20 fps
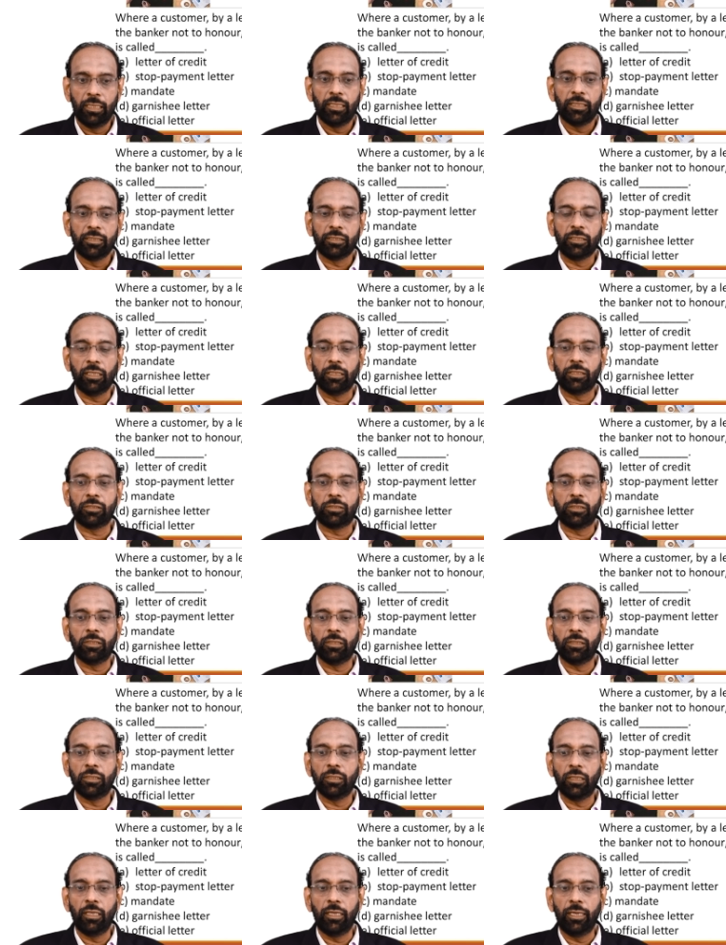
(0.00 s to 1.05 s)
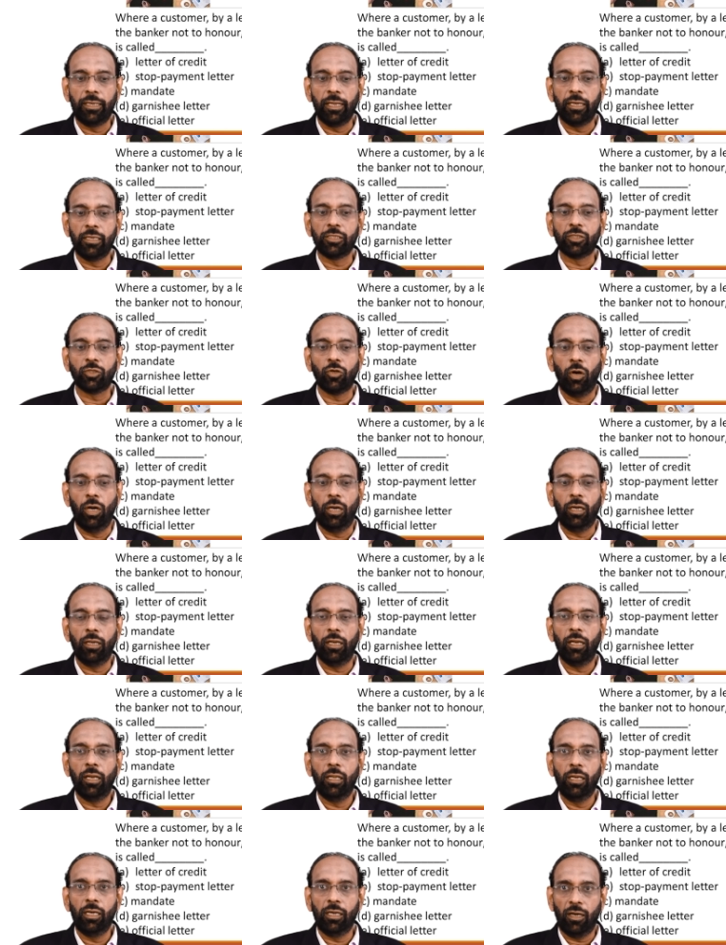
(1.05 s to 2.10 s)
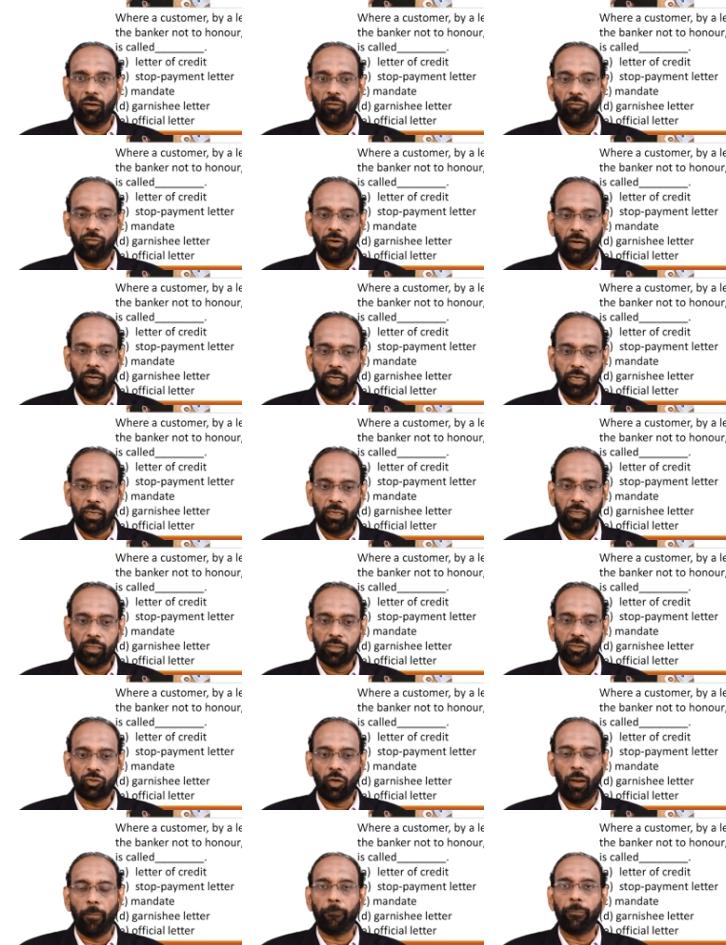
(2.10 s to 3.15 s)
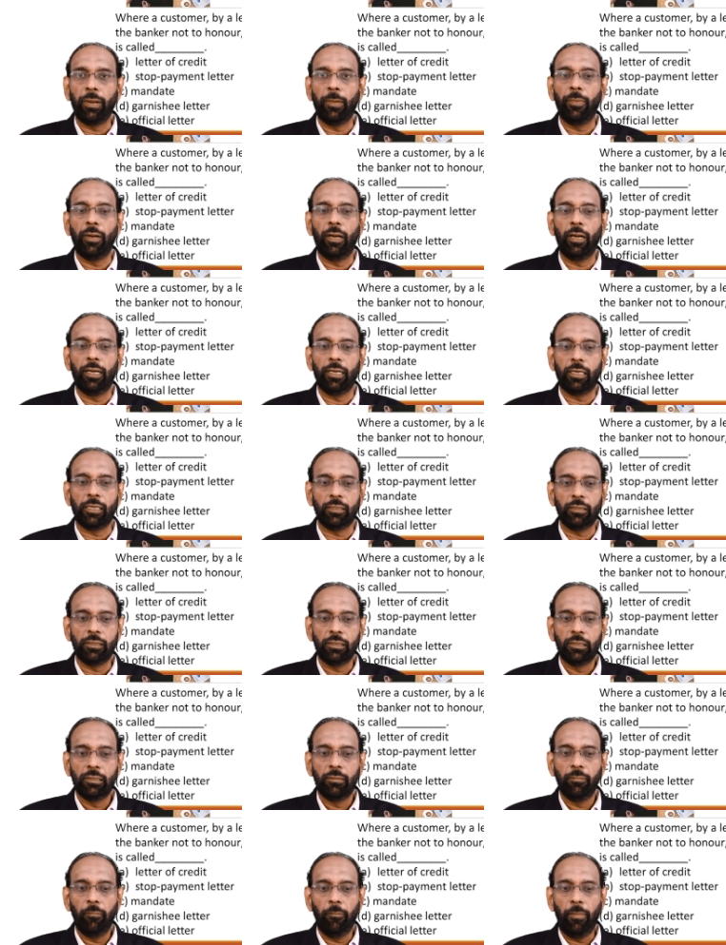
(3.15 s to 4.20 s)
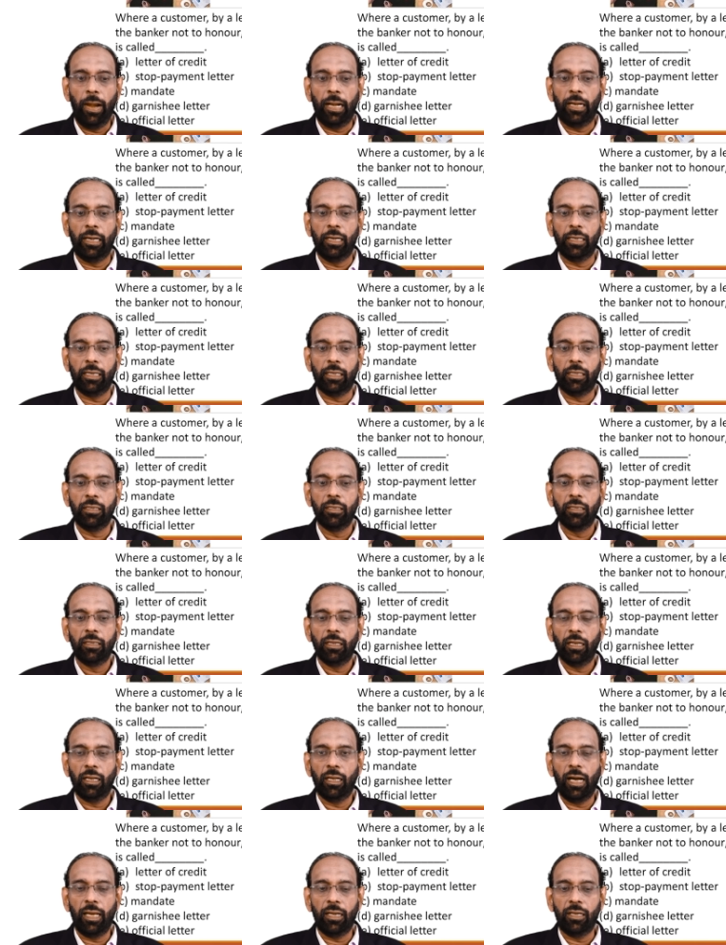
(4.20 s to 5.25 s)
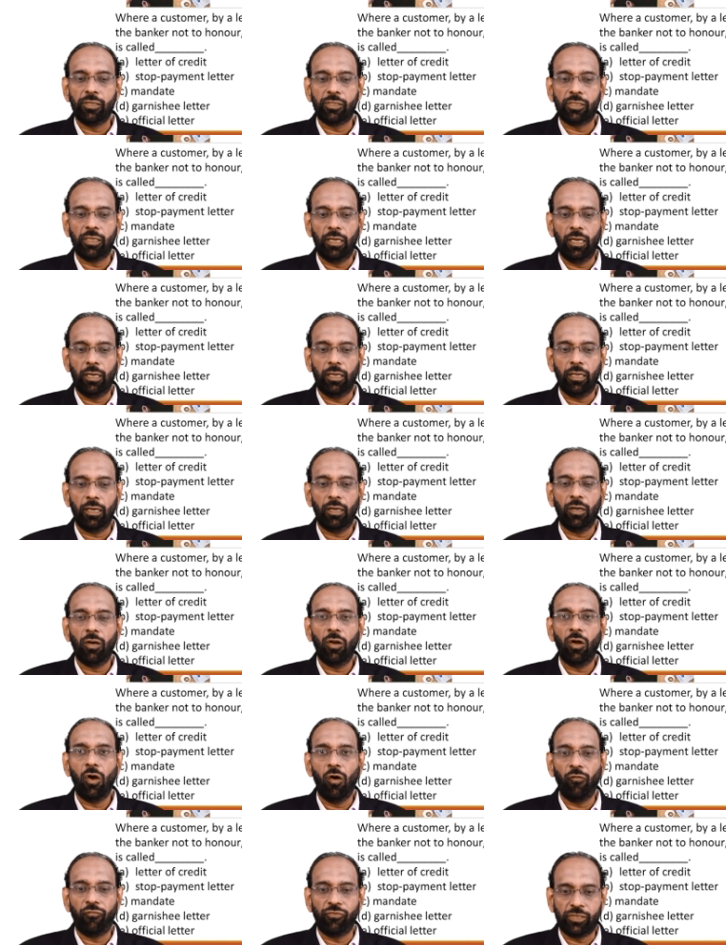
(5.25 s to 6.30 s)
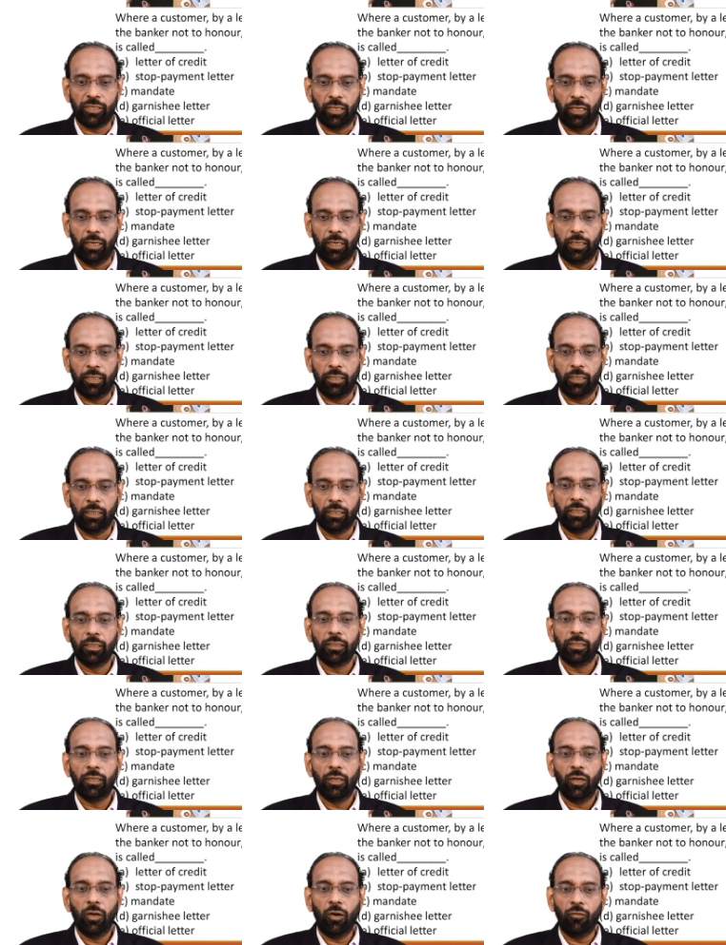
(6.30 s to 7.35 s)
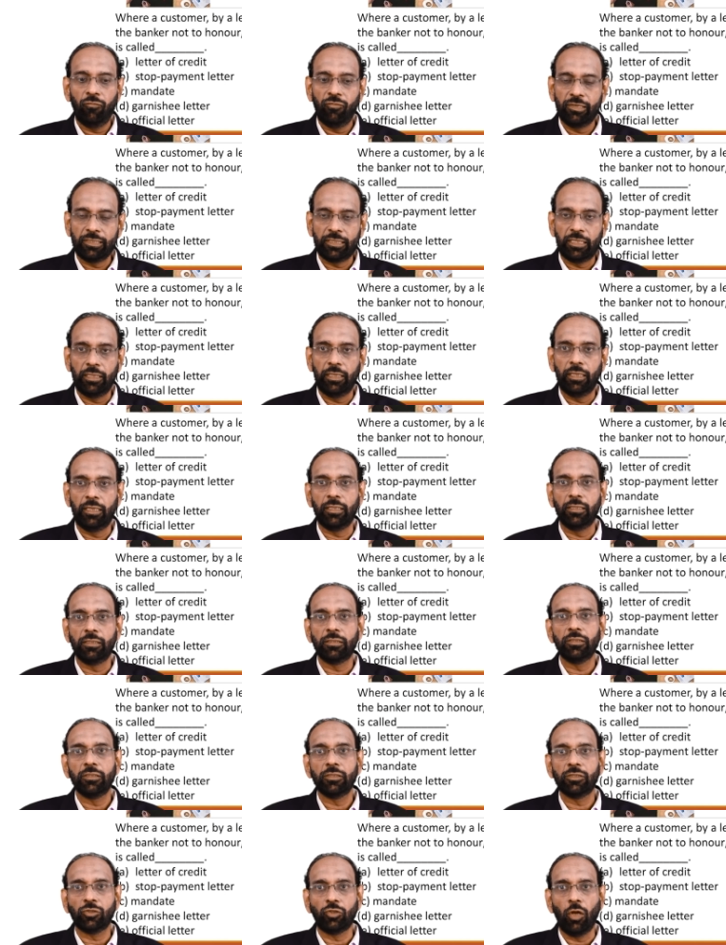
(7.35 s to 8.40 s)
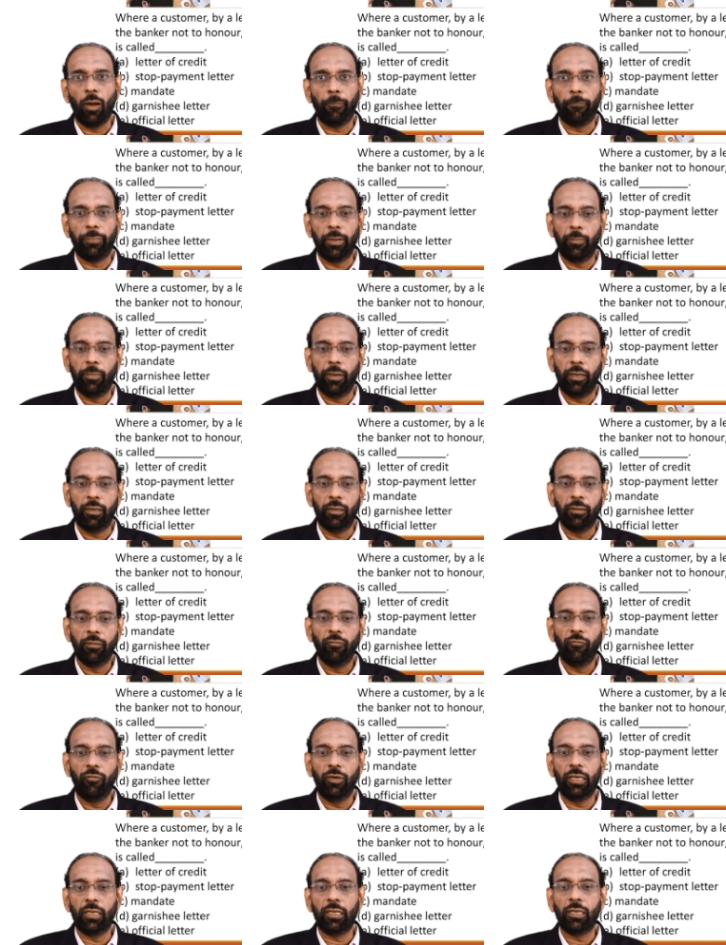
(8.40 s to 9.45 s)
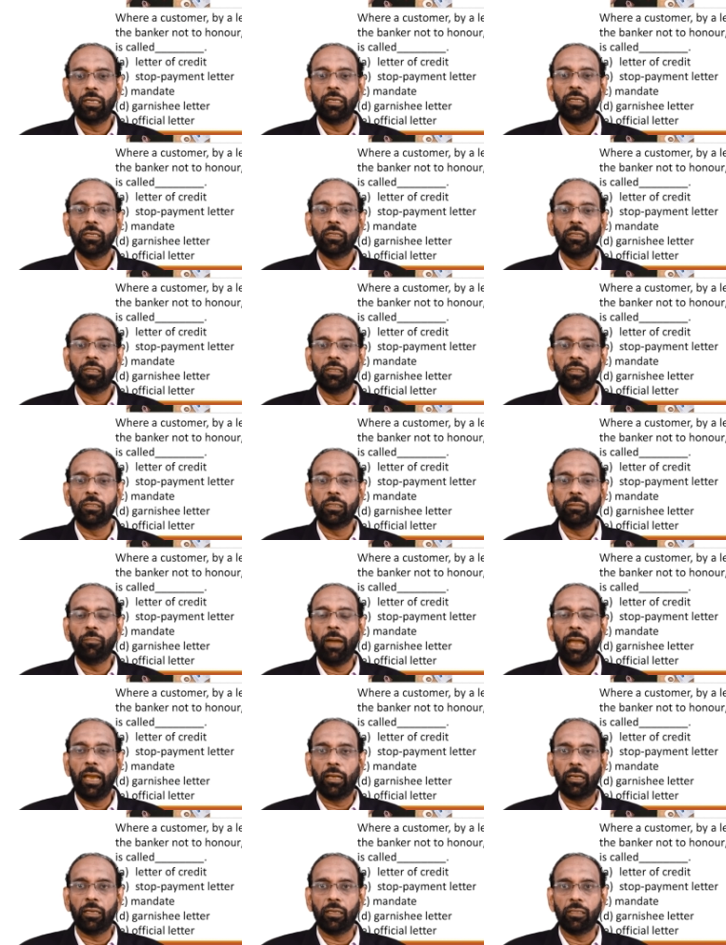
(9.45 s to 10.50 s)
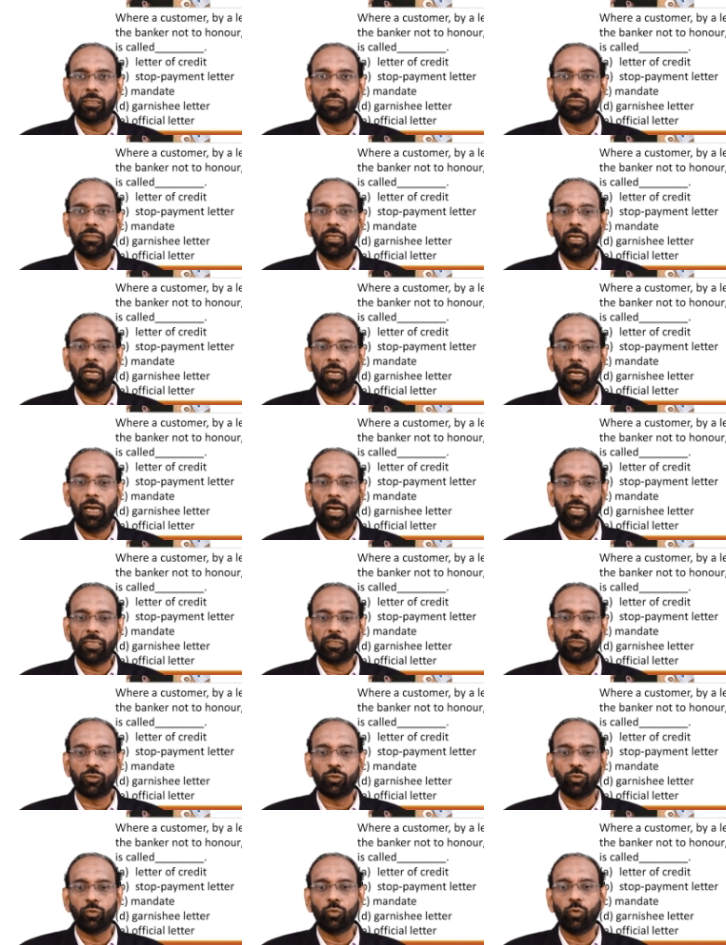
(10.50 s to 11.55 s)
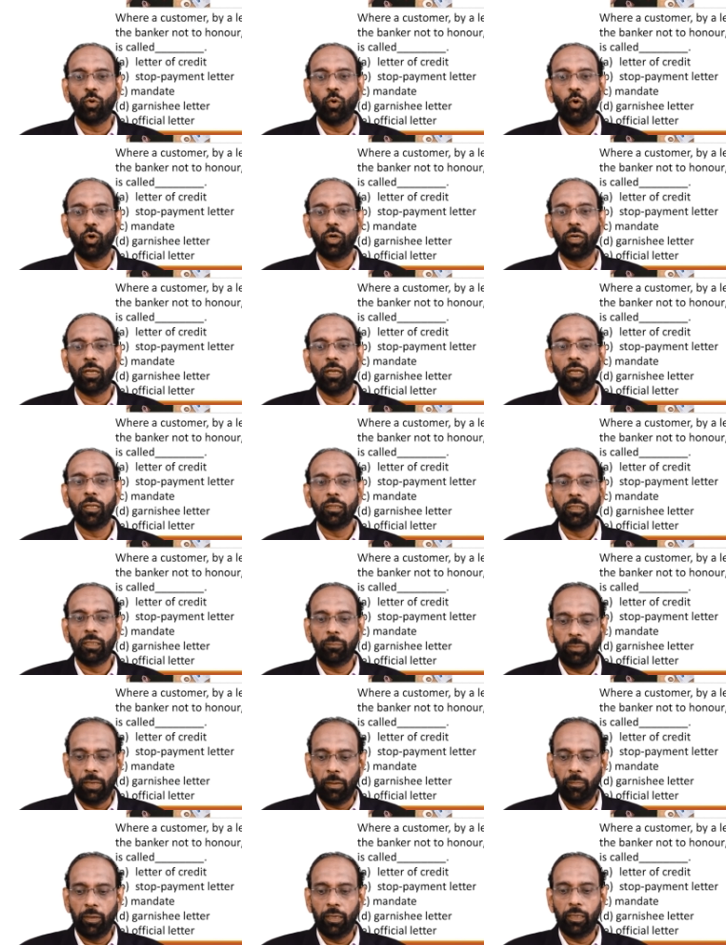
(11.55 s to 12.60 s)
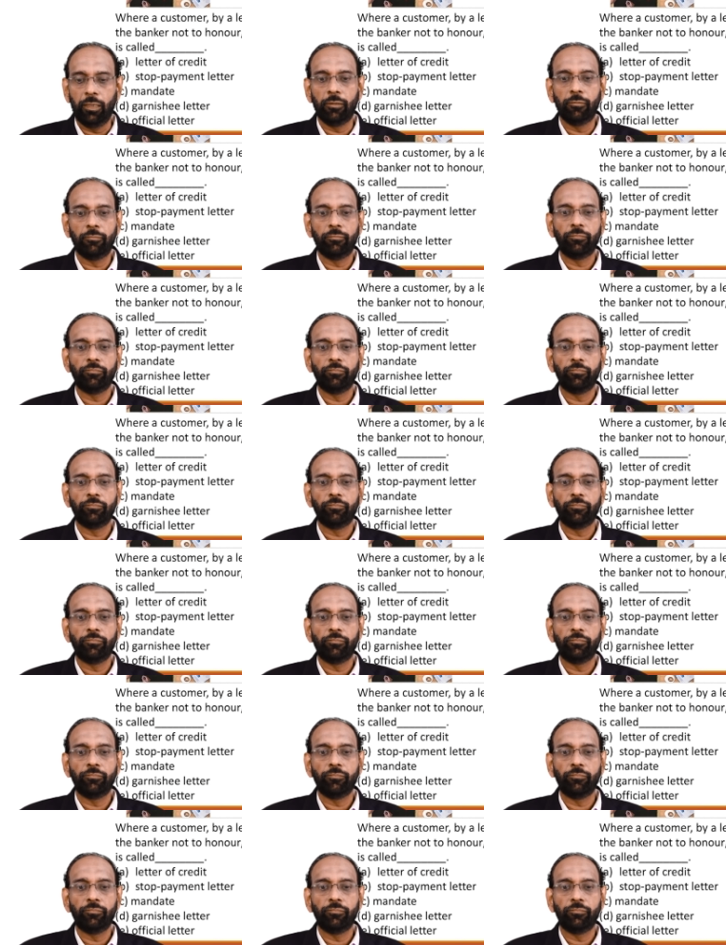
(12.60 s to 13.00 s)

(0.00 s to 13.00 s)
such letter is called letter of credit, stop payment letter, mandate, garnishee letter, official letter. Obviously, it is stop payment where the banker is asked to hold the payment.